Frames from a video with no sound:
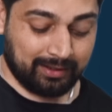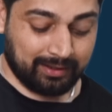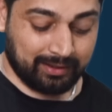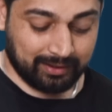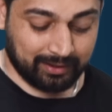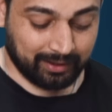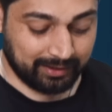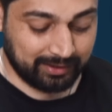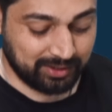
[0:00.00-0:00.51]

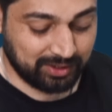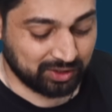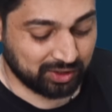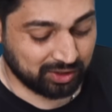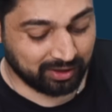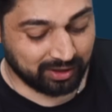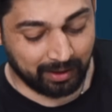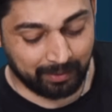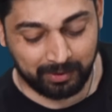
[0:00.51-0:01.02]
I just
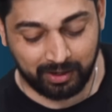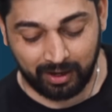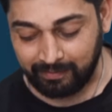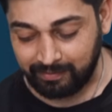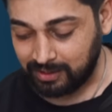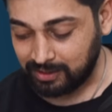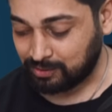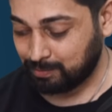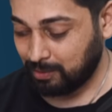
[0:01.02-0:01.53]
ripped
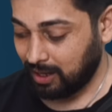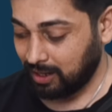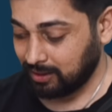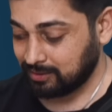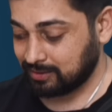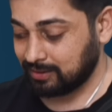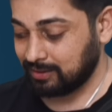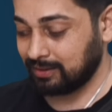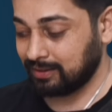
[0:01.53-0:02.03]
off this
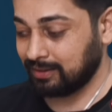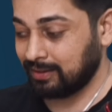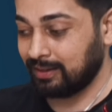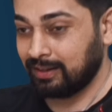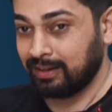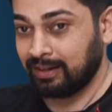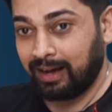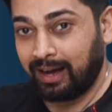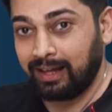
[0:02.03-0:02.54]
box.
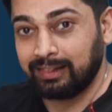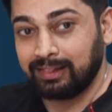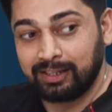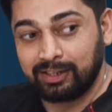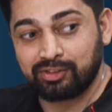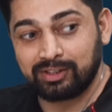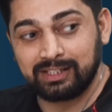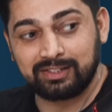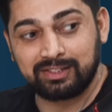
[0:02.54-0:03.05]
I
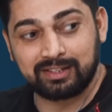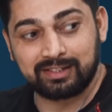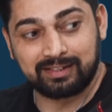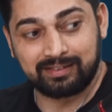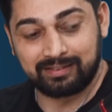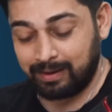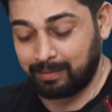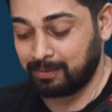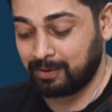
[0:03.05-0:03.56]
literally just
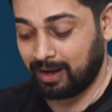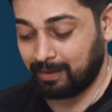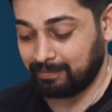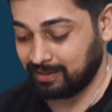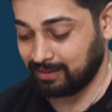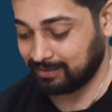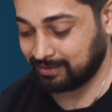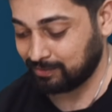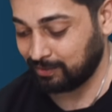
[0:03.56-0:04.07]
ripped off
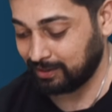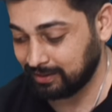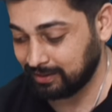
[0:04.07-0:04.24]
this one.